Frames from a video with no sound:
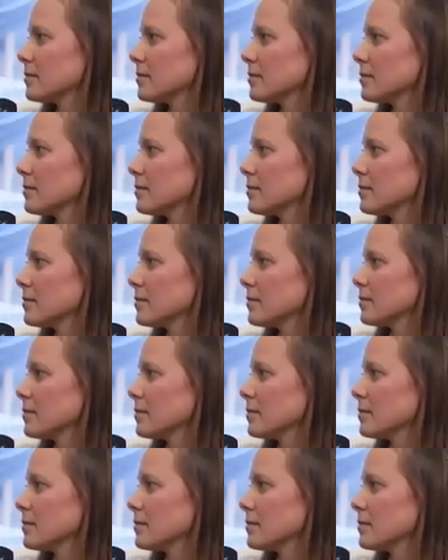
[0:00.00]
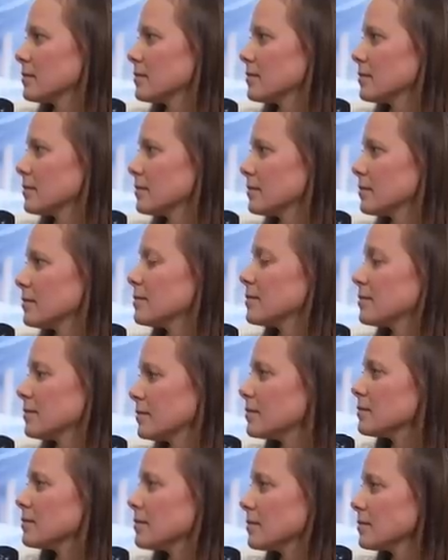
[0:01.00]

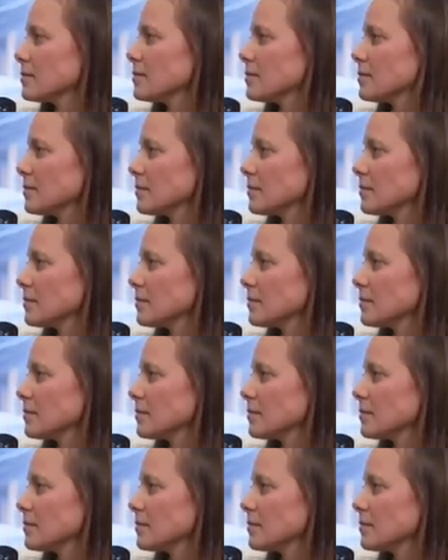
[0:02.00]
[no speech]